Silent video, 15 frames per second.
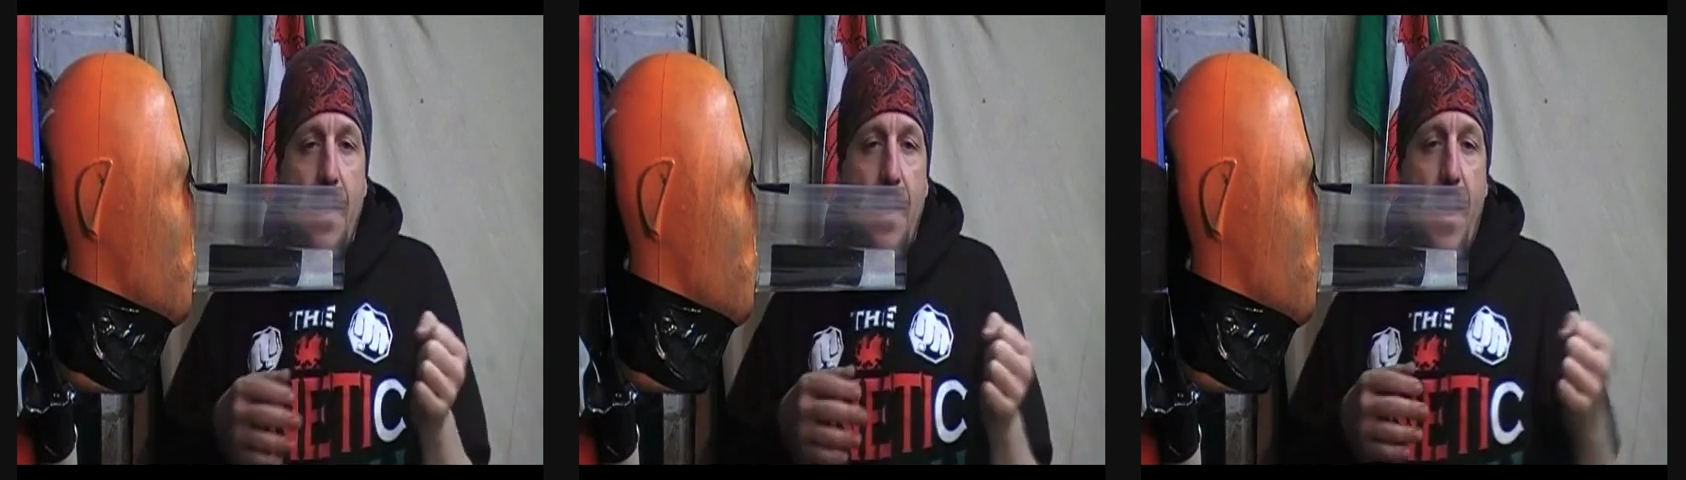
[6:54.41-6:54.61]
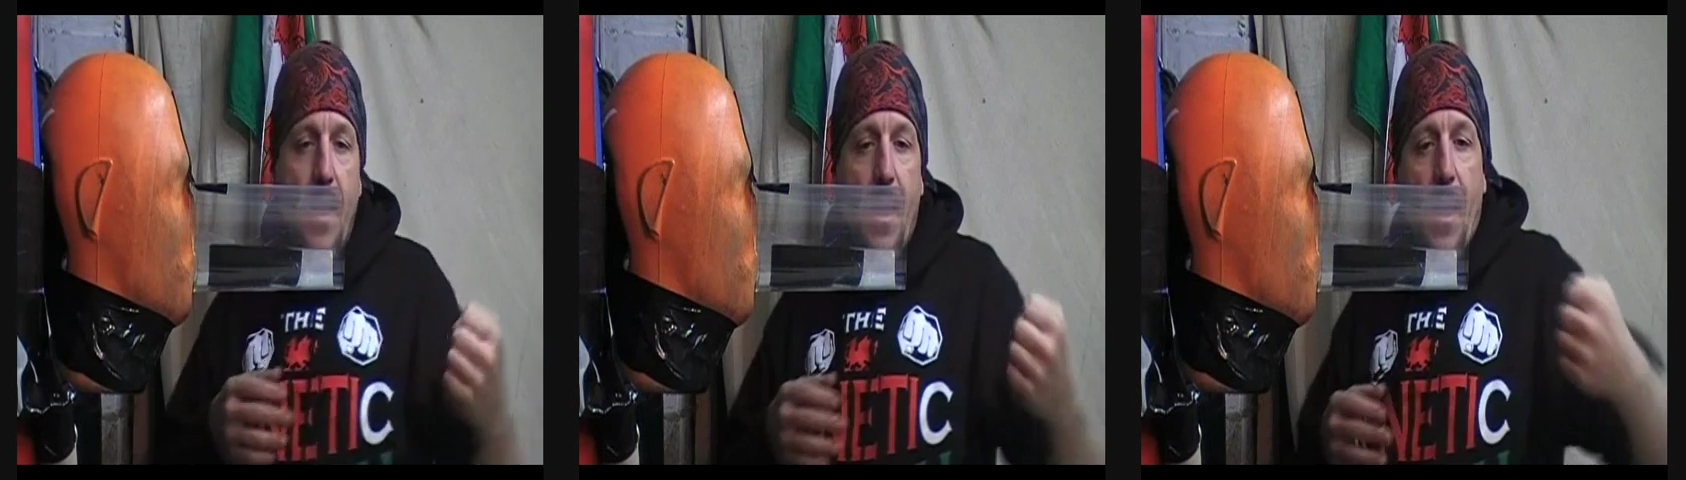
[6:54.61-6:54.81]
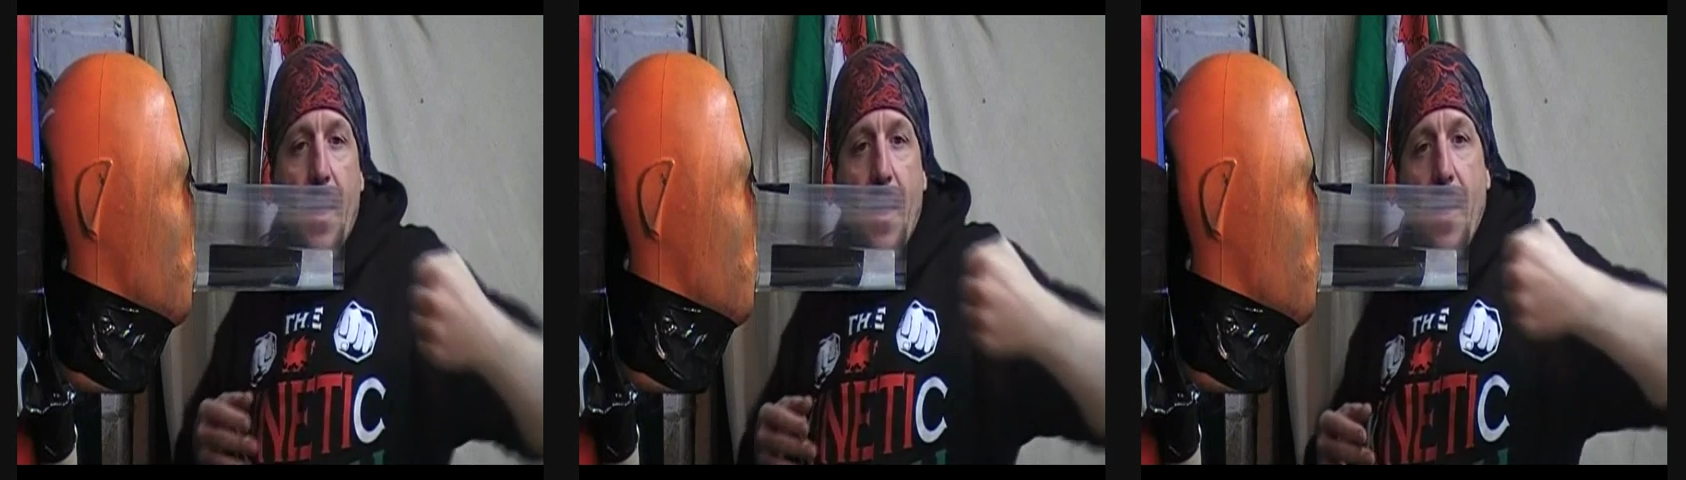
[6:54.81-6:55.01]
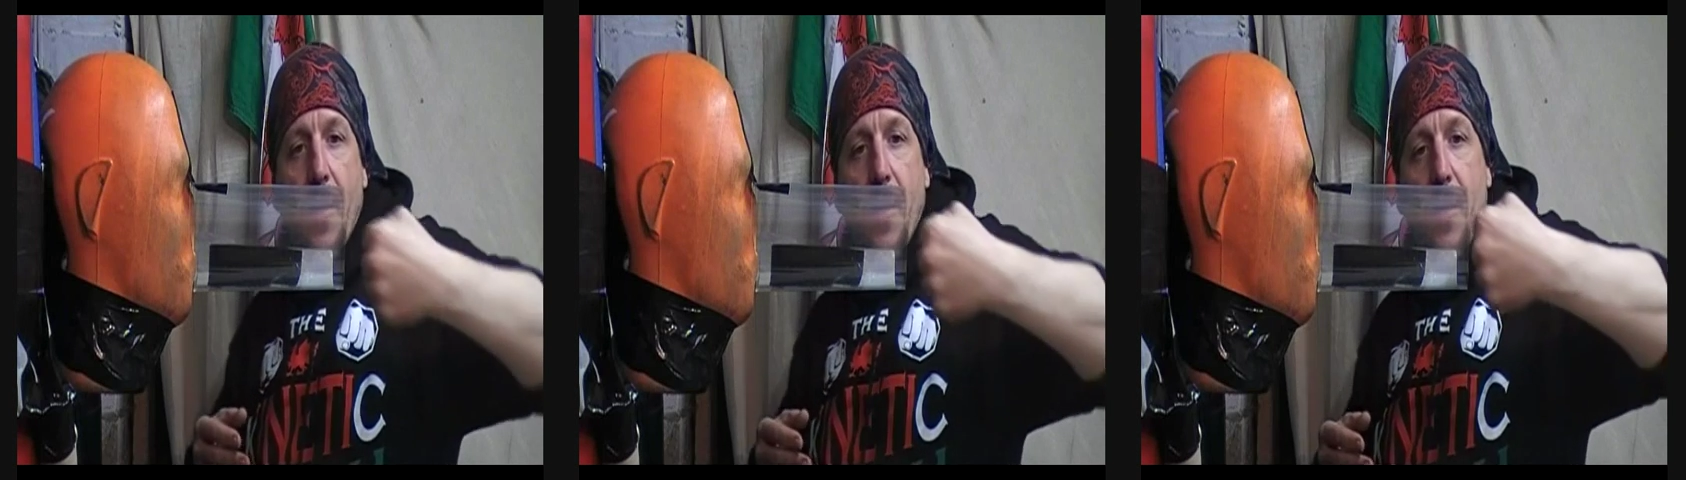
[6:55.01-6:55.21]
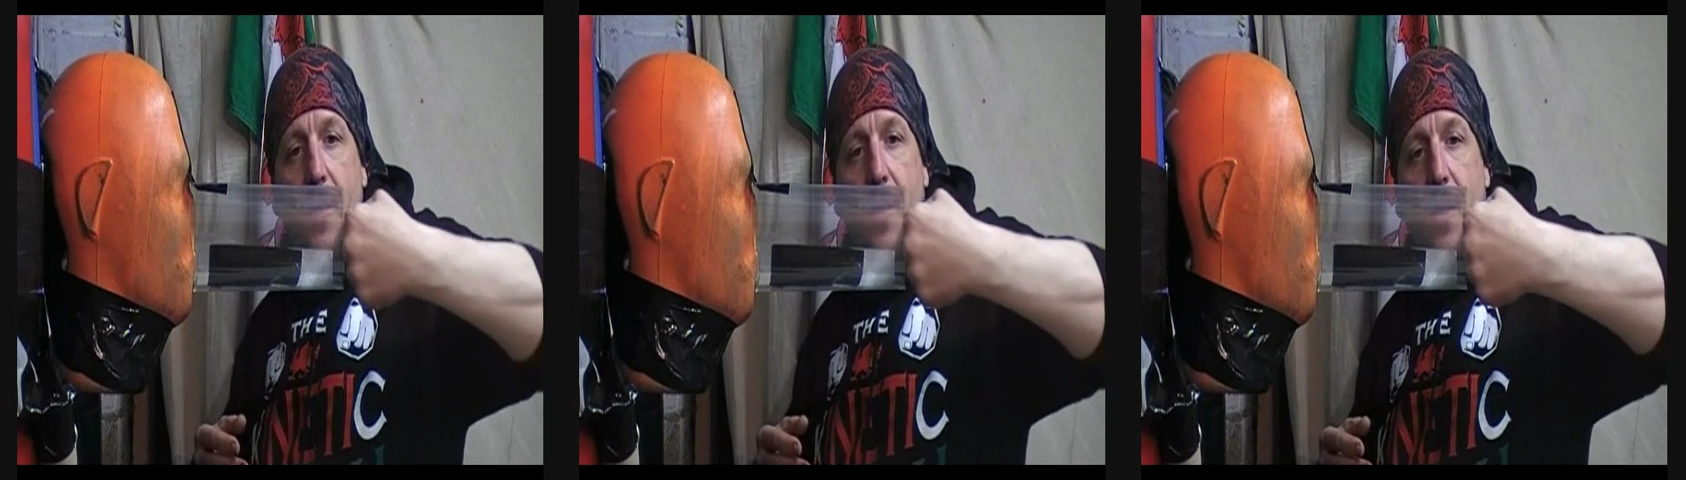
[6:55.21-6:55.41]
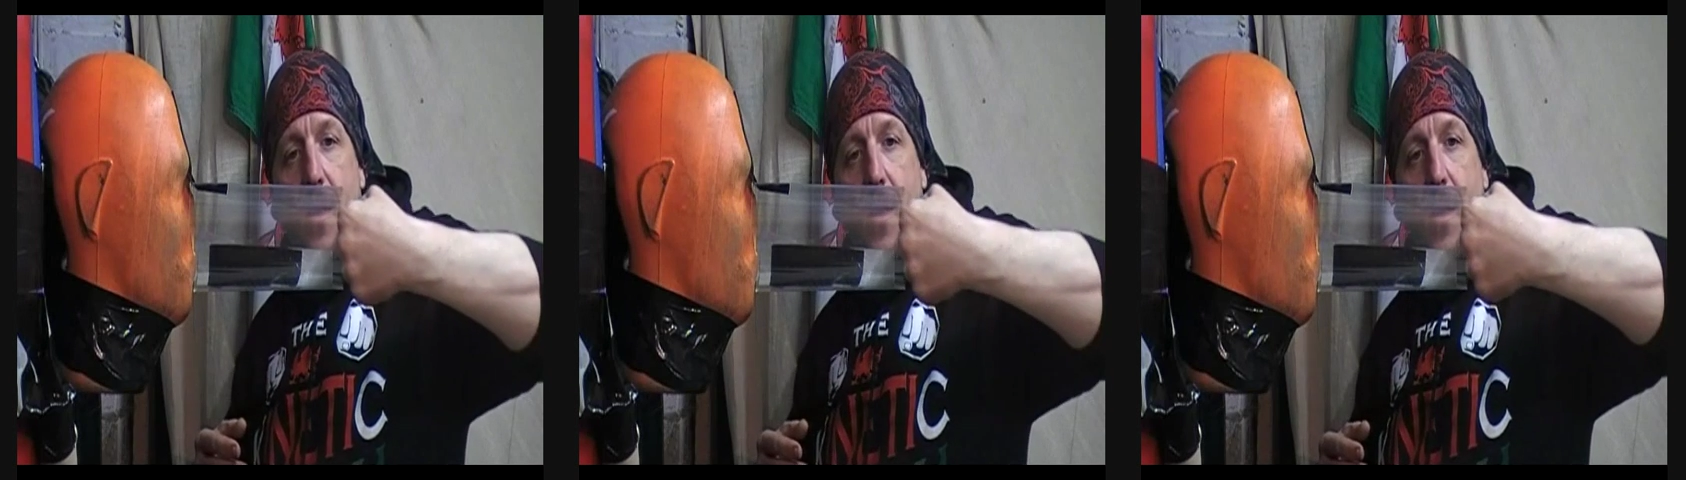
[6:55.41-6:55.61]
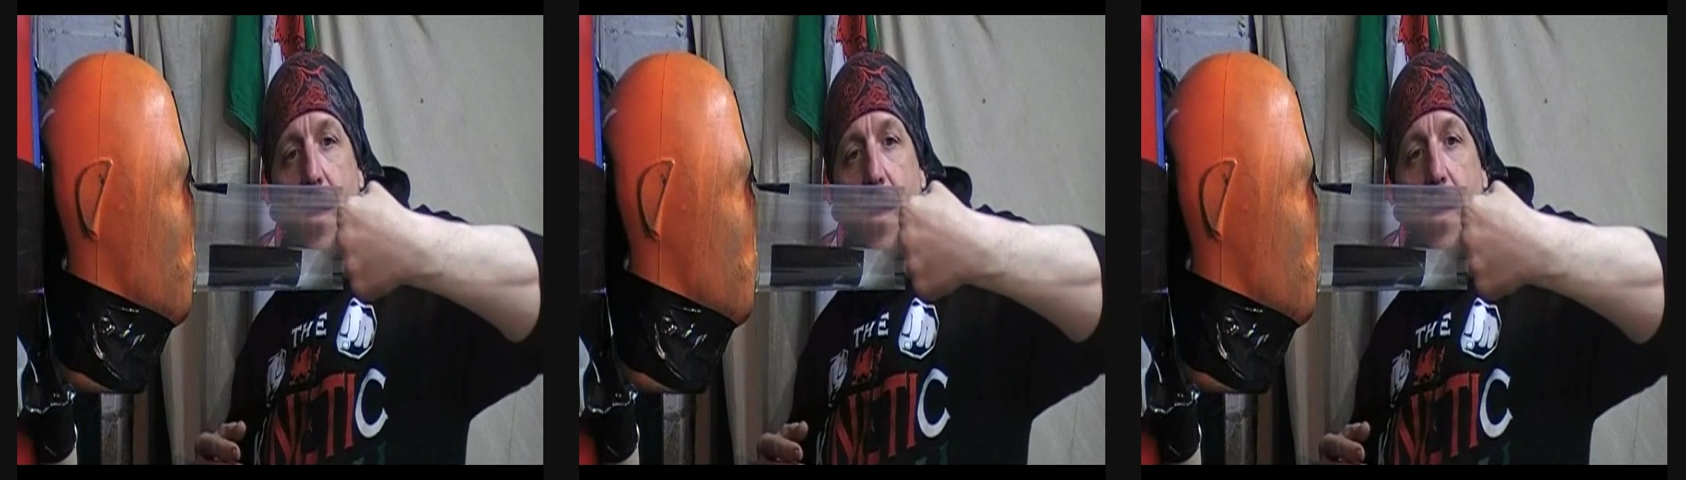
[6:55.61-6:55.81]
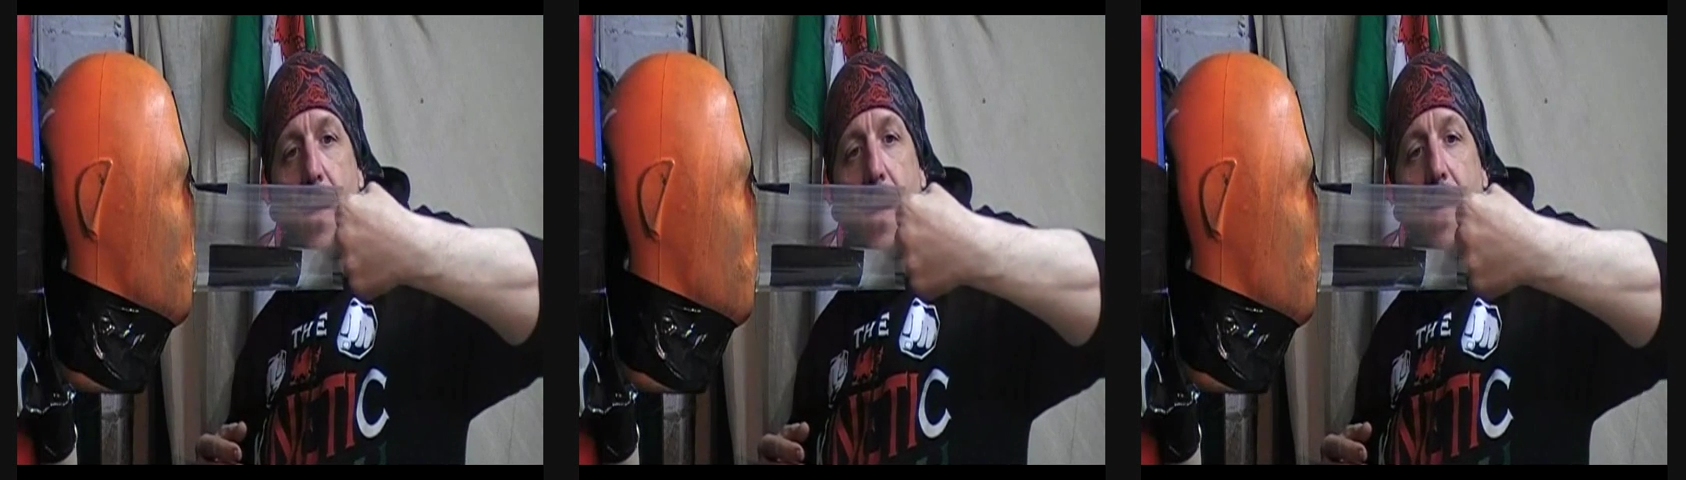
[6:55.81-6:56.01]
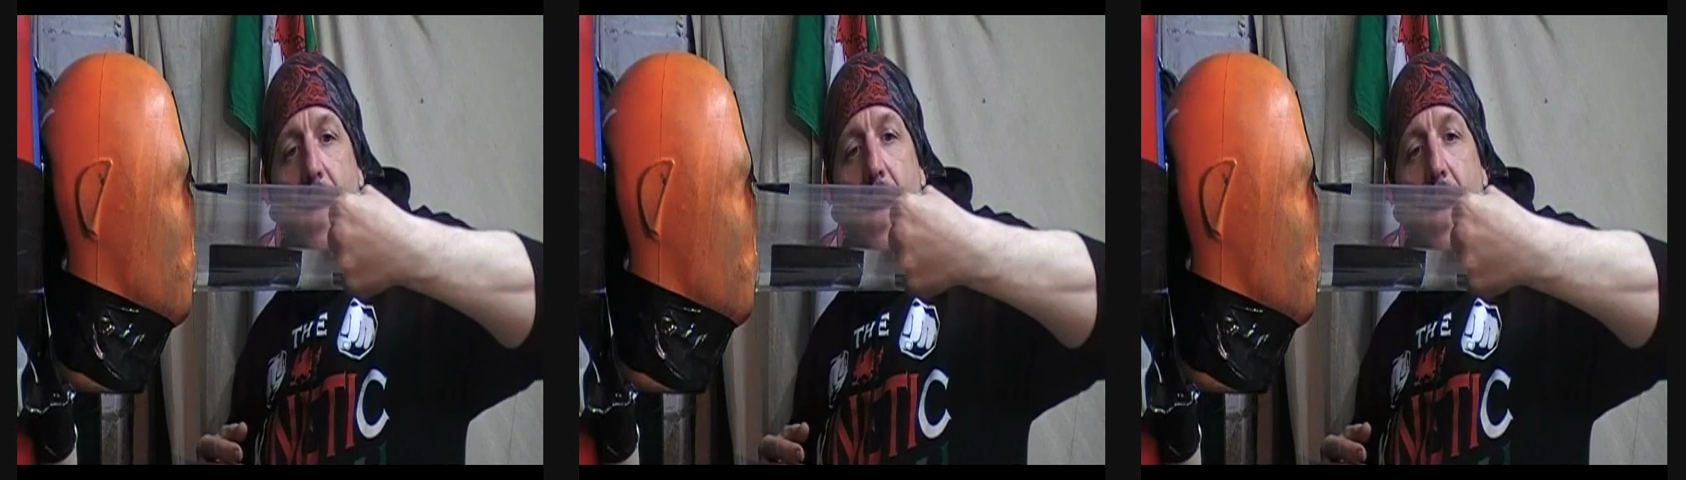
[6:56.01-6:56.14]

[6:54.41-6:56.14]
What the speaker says: then I can turn and